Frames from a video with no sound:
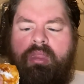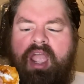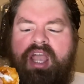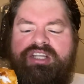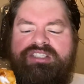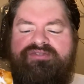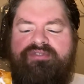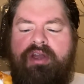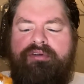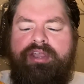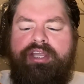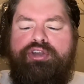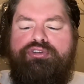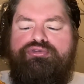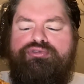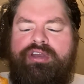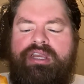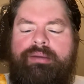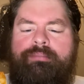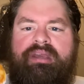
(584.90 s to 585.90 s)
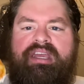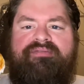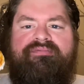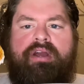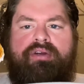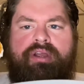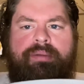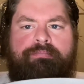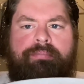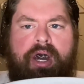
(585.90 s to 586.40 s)
It's very creamy,
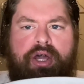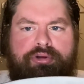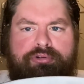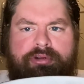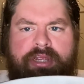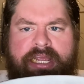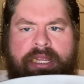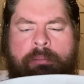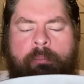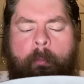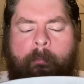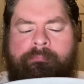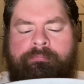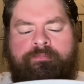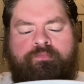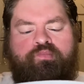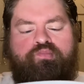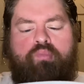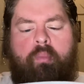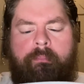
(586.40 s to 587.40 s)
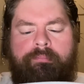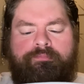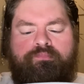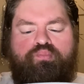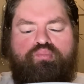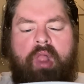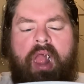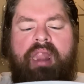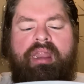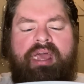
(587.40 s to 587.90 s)
very buttery.
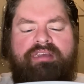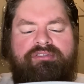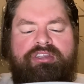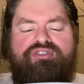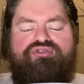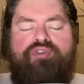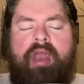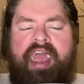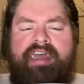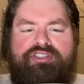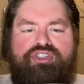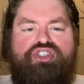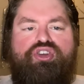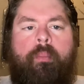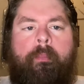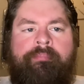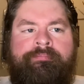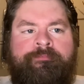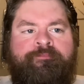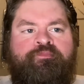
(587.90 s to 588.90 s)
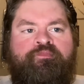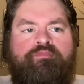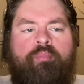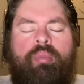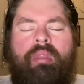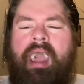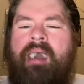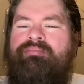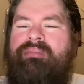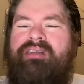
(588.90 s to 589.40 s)
I like this ranch.
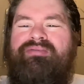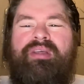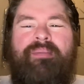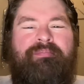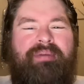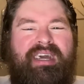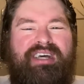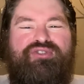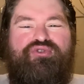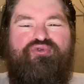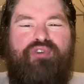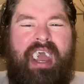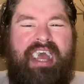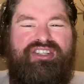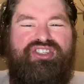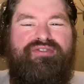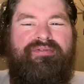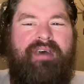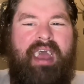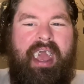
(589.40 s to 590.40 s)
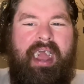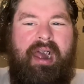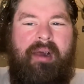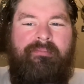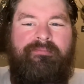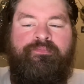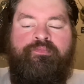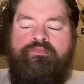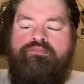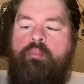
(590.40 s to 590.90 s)
I'm not the biggest ranch
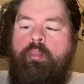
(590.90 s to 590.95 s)
fan.